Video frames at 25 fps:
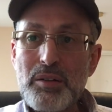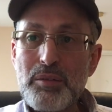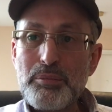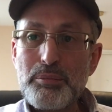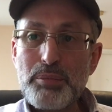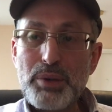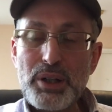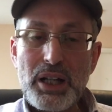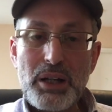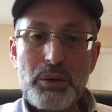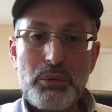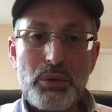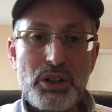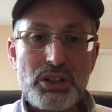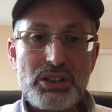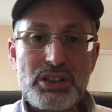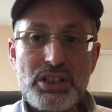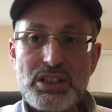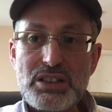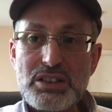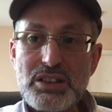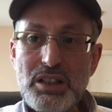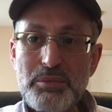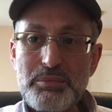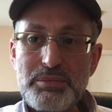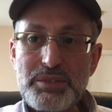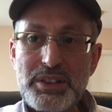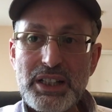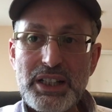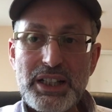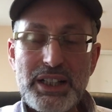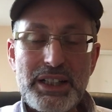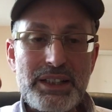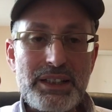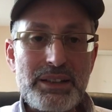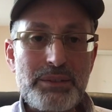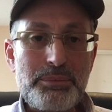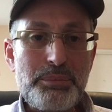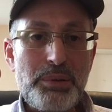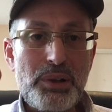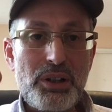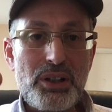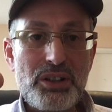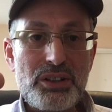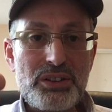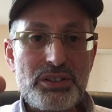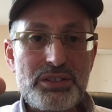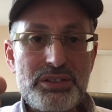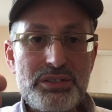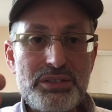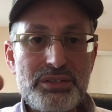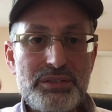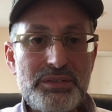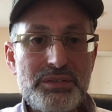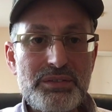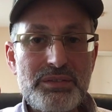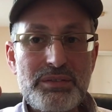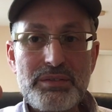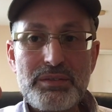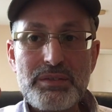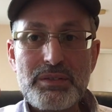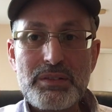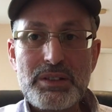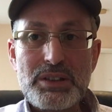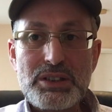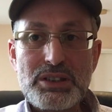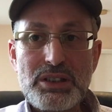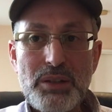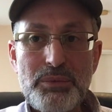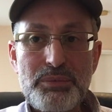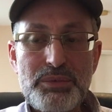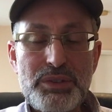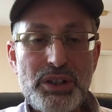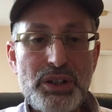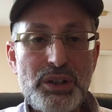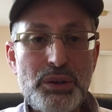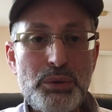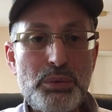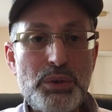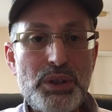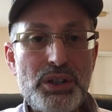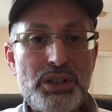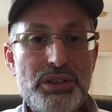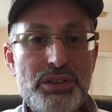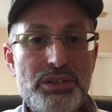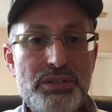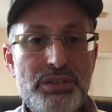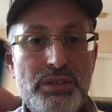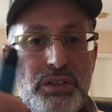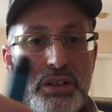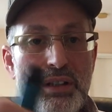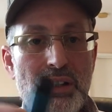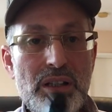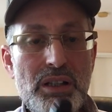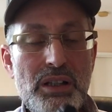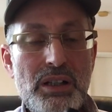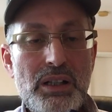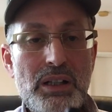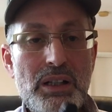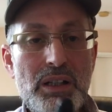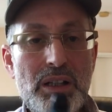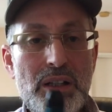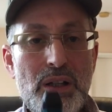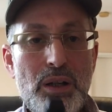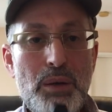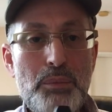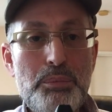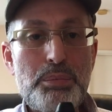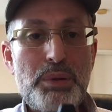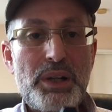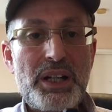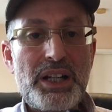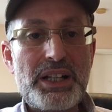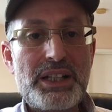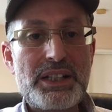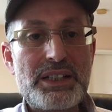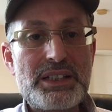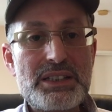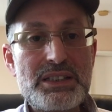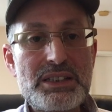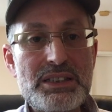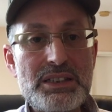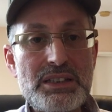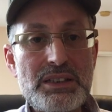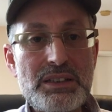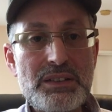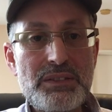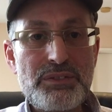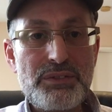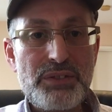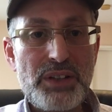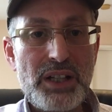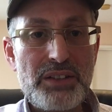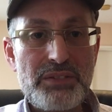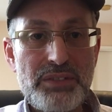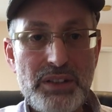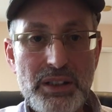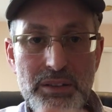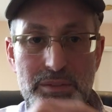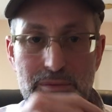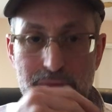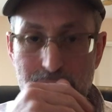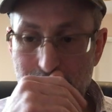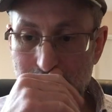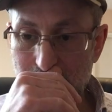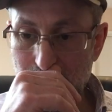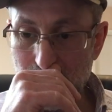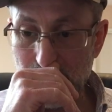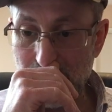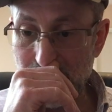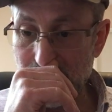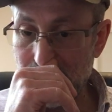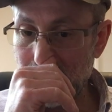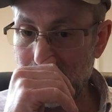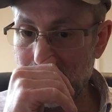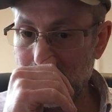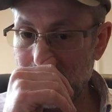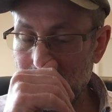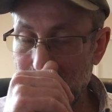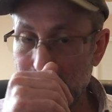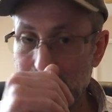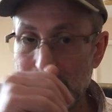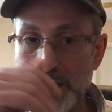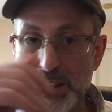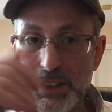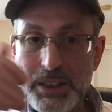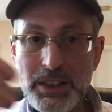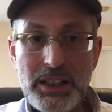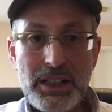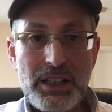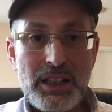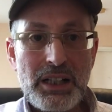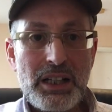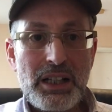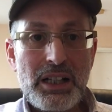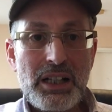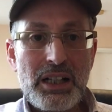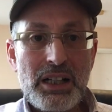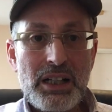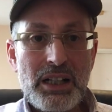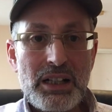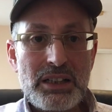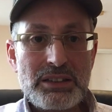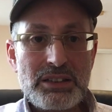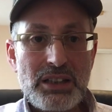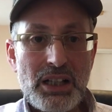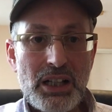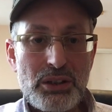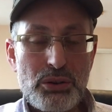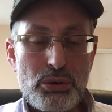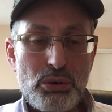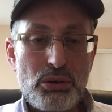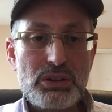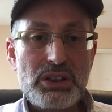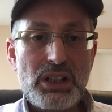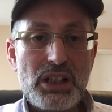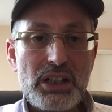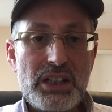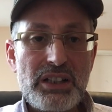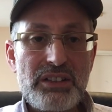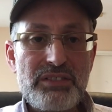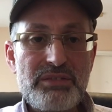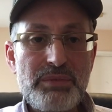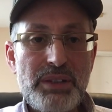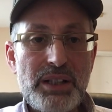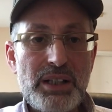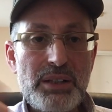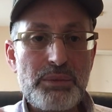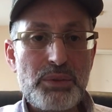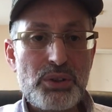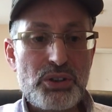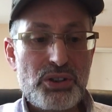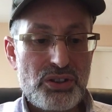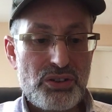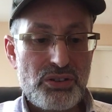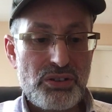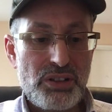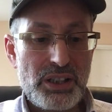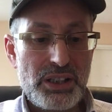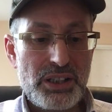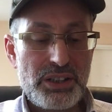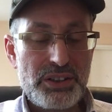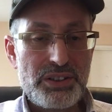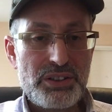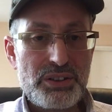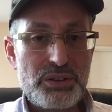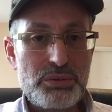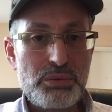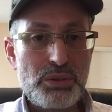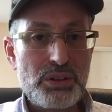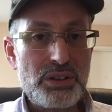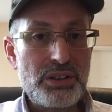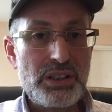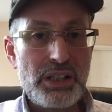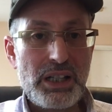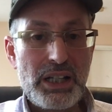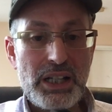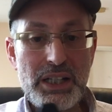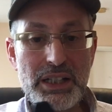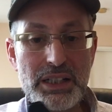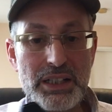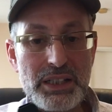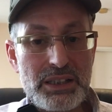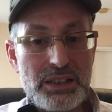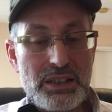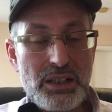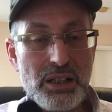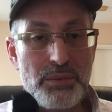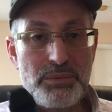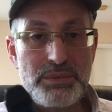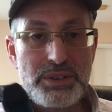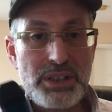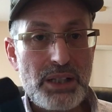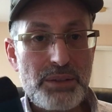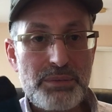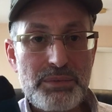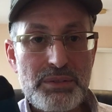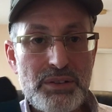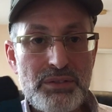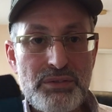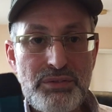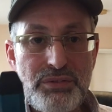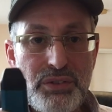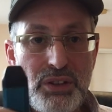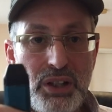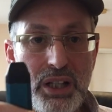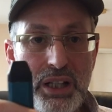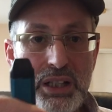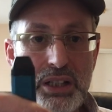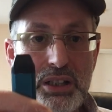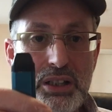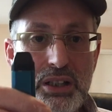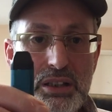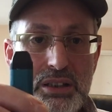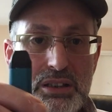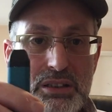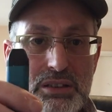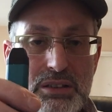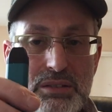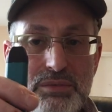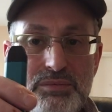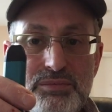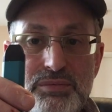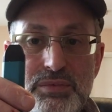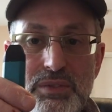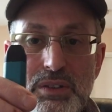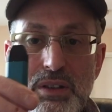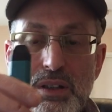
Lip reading: But I wanted something in the pod, something with complex flavor to it. So I thought I'll give Manabush a try on this one, and it comes out in flying colors.